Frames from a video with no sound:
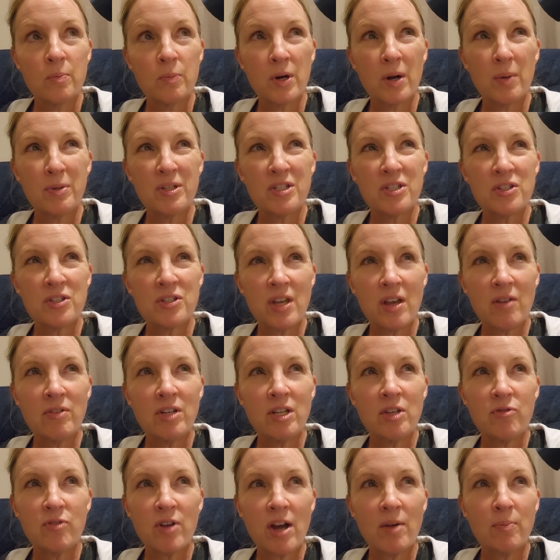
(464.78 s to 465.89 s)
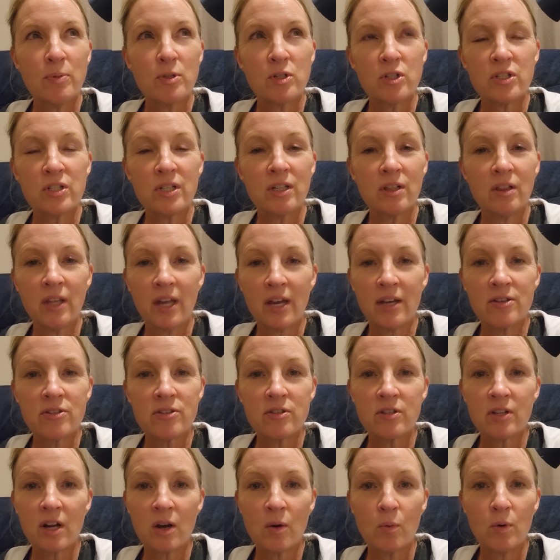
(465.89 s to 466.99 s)
probably 75% less
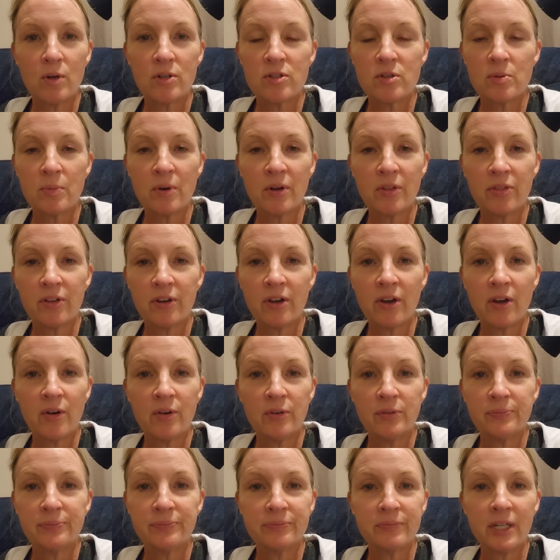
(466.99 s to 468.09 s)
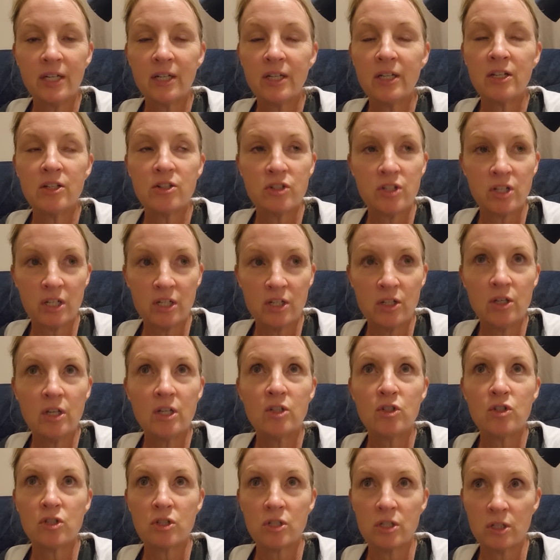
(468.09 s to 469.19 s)
than I was a month ago. It continue
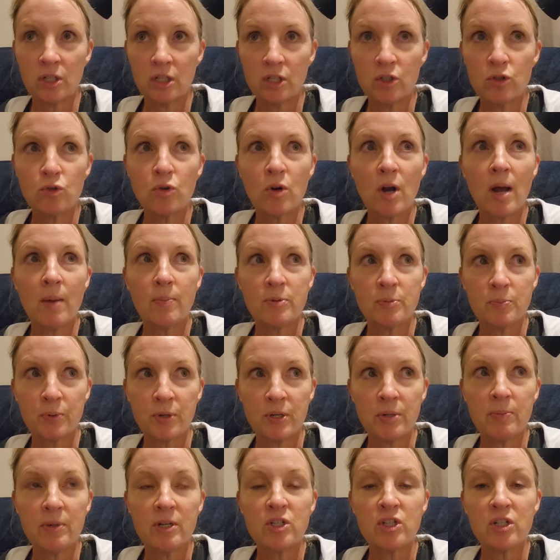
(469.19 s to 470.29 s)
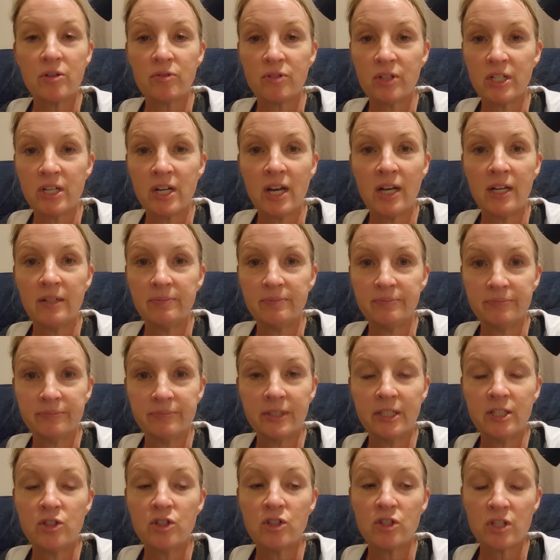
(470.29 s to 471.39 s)
it it drops pretty much every day.
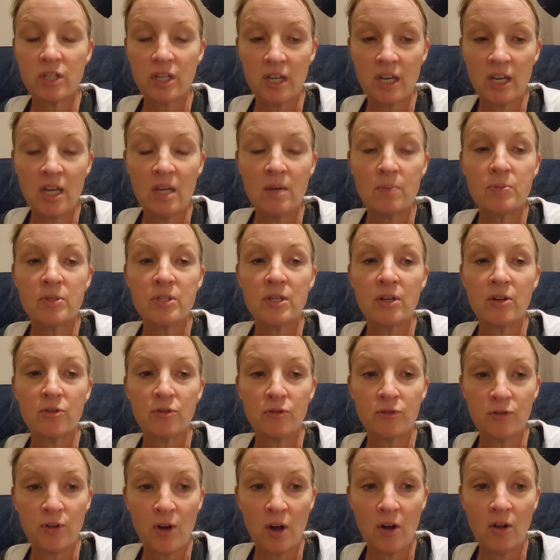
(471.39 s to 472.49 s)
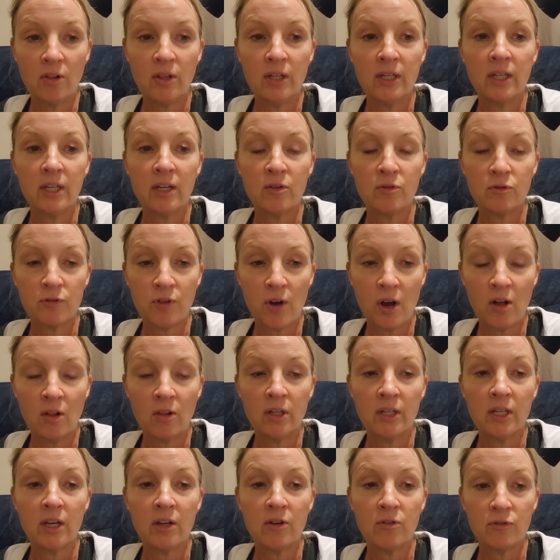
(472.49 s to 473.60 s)
It just keeps falling and
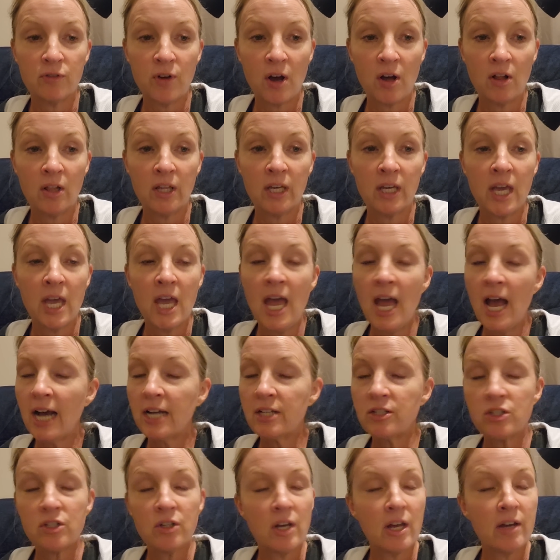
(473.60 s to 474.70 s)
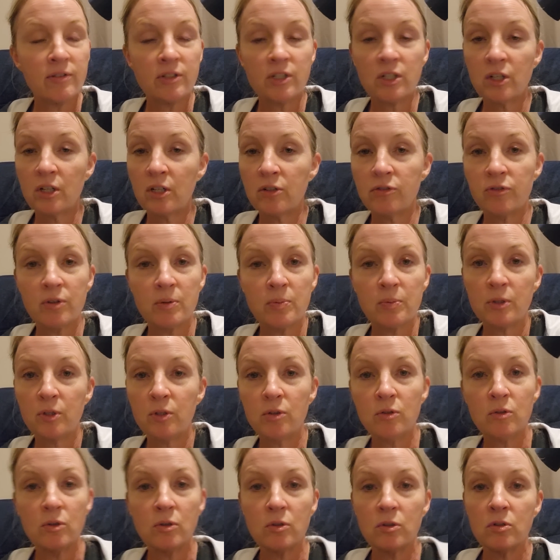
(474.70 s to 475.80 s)
falling and falling. I still haven't heard from
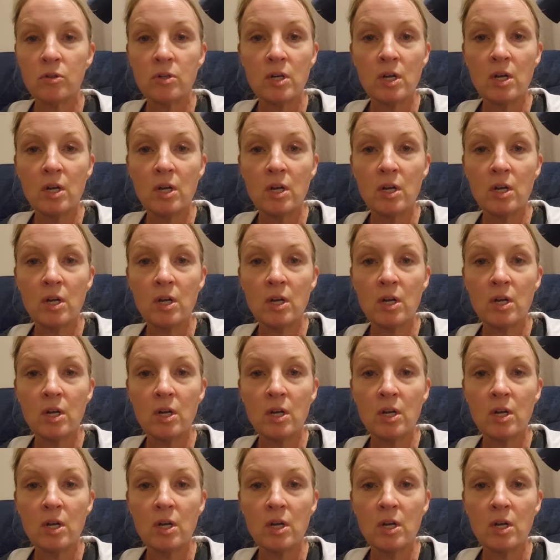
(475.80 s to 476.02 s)
Google.